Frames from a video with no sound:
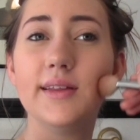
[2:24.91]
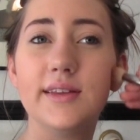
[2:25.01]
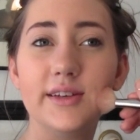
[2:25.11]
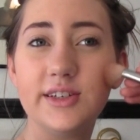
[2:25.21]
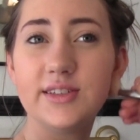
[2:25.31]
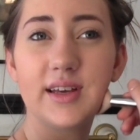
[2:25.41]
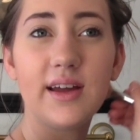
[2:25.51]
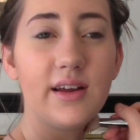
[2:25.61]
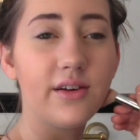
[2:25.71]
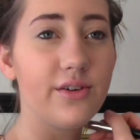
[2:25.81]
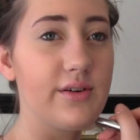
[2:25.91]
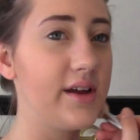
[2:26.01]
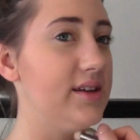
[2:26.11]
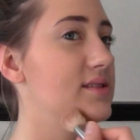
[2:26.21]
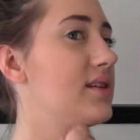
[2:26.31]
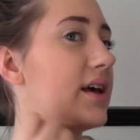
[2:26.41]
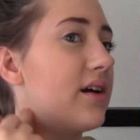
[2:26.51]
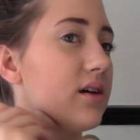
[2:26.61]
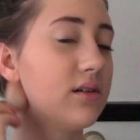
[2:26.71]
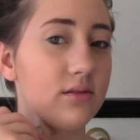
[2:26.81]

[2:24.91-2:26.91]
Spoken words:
this just kind of creates like